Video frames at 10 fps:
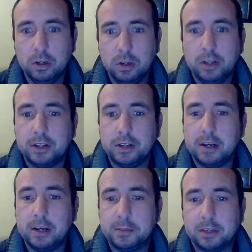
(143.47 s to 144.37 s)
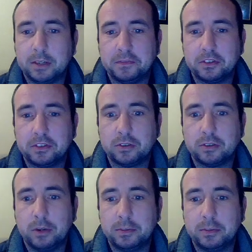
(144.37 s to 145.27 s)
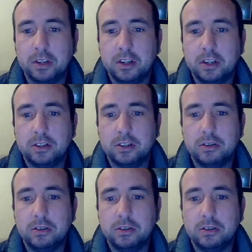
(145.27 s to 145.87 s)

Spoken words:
types of scripts to